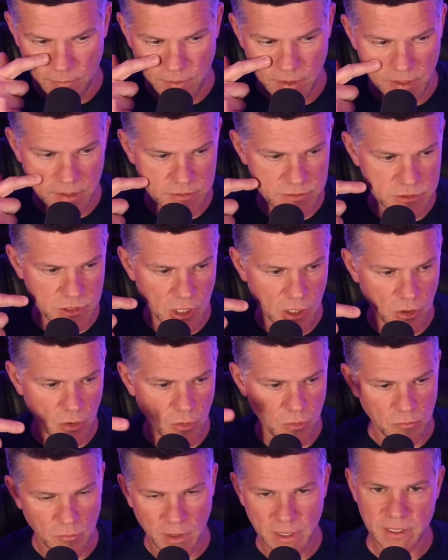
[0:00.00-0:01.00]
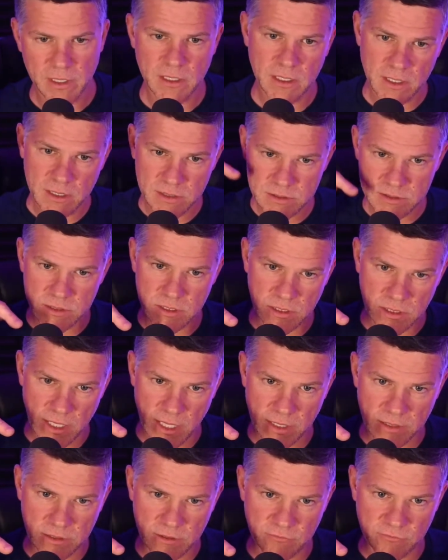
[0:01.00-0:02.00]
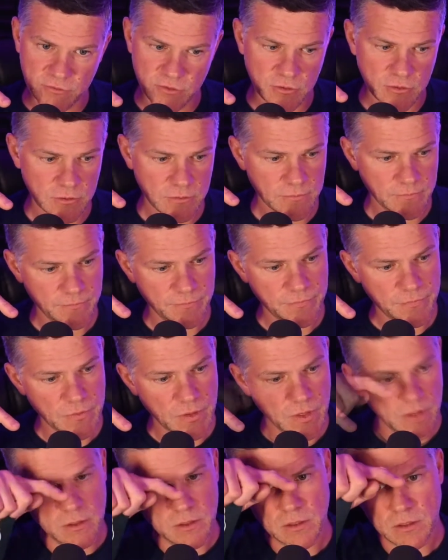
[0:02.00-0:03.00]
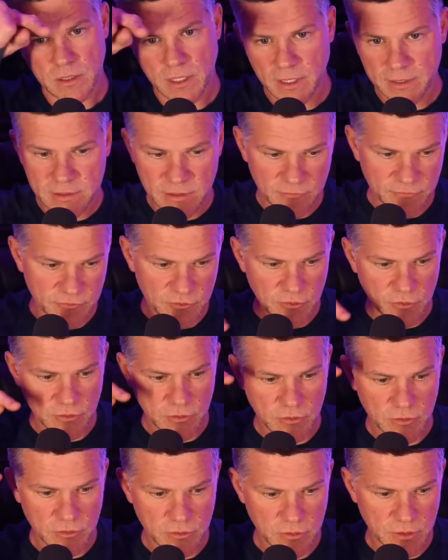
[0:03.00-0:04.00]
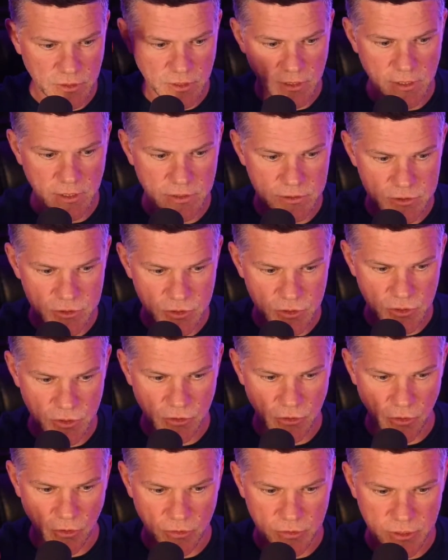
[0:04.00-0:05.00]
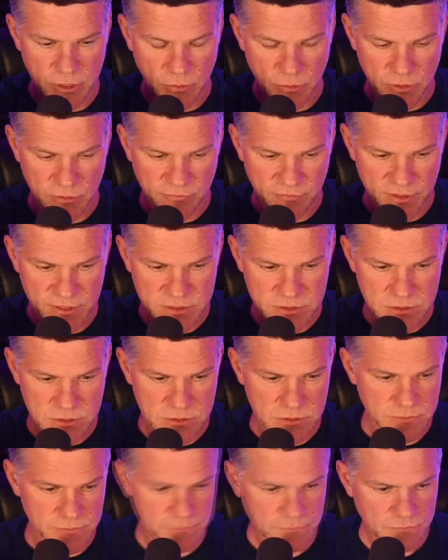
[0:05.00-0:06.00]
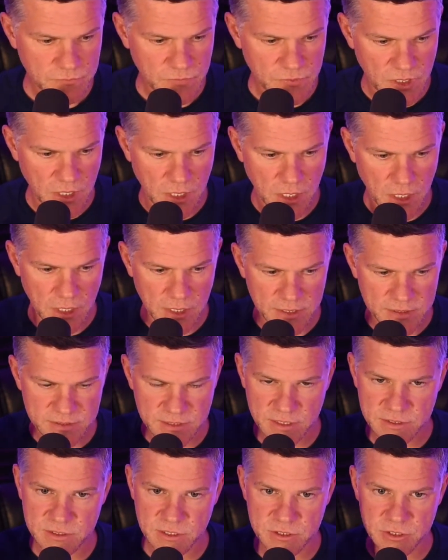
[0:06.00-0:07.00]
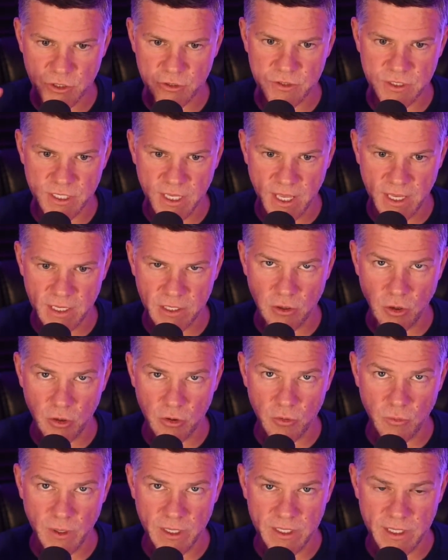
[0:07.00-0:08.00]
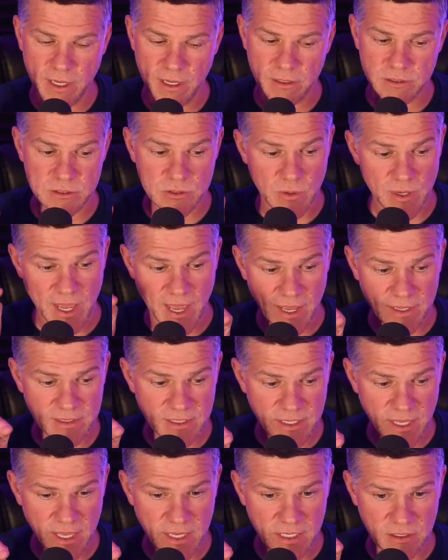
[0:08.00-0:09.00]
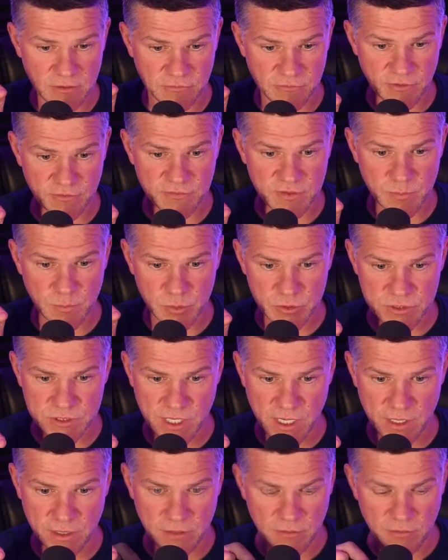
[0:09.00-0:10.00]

So mic into the Cloudlifter, Cloudlifter into your audio interface. It says to turn the gain all the way down. So I had the gain at 50%